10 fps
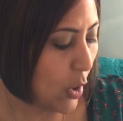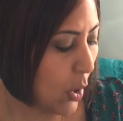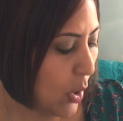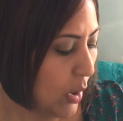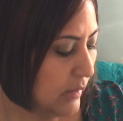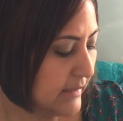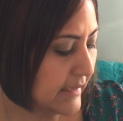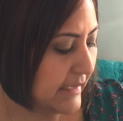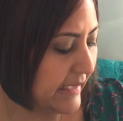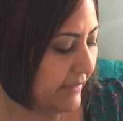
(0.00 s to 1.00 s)
All
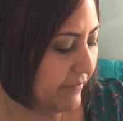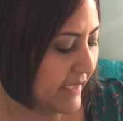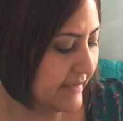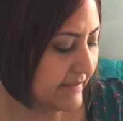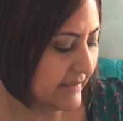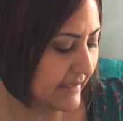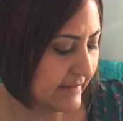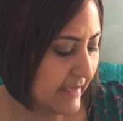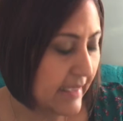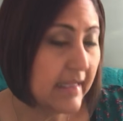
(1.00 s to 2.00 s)
leaf insects
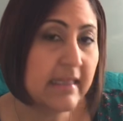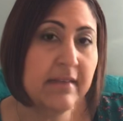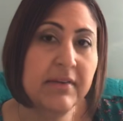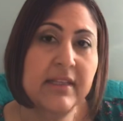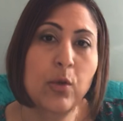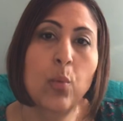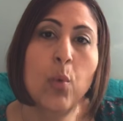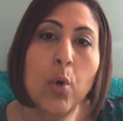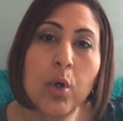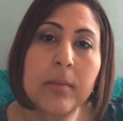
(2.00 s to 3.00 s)
live in the
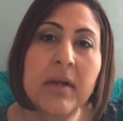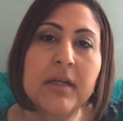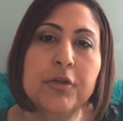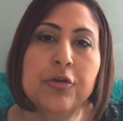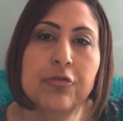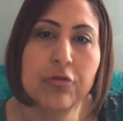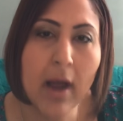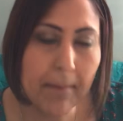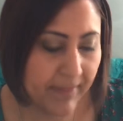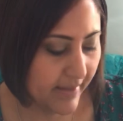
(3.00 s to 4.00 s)
warm
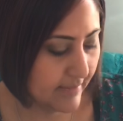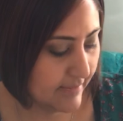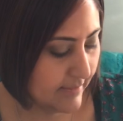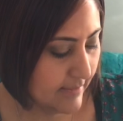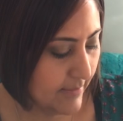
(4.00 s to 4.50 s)
tropics,